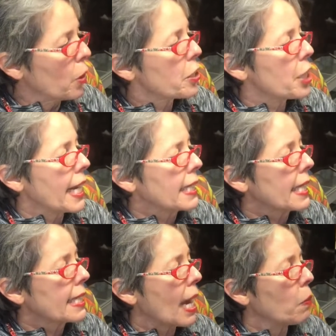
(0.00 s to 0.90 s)

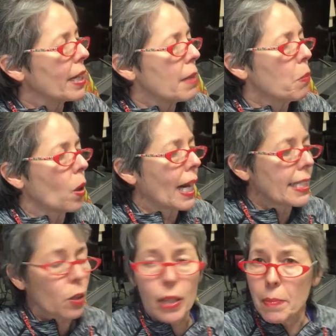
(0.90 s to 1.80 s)
chances. I would eat more ice
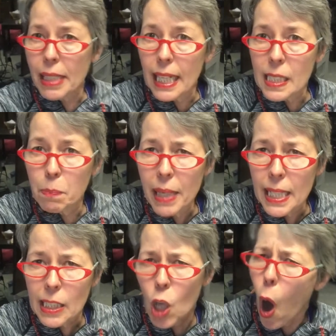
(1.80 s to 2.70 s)
cream and less beans.